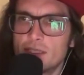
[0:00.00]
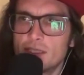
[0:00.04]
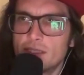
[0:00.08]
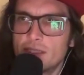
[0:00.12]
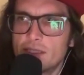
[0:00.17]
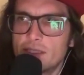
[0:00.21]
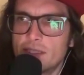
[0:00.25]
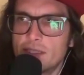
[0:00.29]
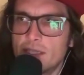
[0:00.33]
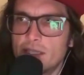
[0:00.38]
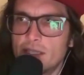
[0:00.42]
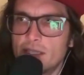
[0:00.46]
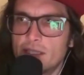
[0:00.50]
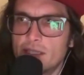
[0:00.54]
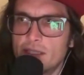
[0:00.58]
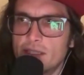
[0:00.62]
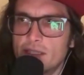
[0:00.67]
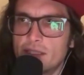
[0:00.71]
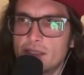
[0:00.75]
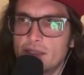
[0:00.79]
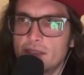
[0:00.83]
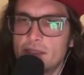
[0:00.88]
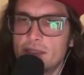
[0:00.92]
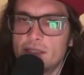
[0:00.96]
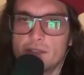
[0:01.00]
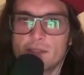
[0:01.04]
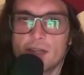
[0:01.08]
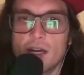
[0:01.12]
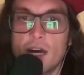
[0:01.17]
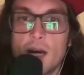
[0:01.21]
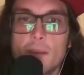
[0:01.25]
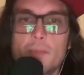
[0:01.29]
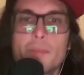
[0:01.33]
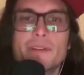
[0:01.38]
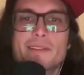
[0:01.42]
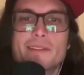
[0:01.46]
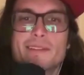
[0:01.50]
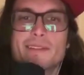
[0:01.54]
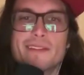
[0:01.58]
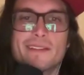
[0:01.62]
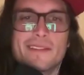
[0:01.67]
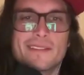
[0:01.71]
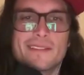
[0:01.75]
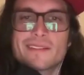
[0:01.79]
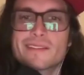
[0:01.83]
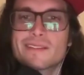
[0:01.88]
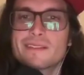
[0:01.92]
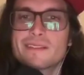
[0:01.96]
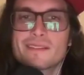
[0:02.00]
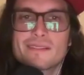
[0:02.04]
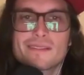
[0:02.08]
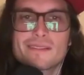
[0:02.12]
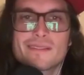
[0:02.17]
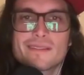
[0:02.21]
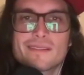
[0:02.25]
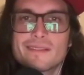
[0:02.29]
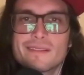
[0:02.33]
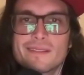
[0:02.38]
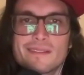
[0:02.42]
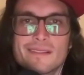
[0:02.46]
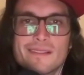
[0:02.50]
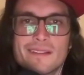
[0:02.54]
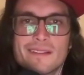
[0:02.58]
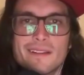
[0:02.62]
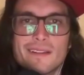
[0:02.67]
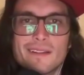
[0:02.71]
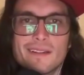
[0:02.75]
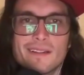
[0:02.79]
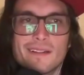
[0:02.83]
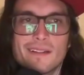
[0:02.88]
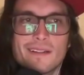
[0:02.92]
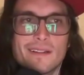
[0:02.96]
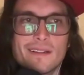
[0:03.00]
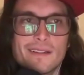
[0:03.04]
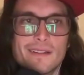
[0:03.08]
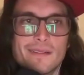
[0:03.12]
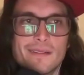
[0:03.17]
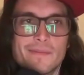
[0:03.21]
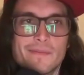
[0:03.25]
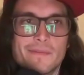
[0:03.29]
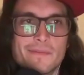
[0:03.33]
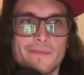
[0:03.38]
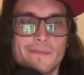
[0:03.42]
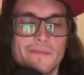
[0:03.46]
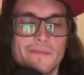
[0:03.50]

that they're opposites. Um,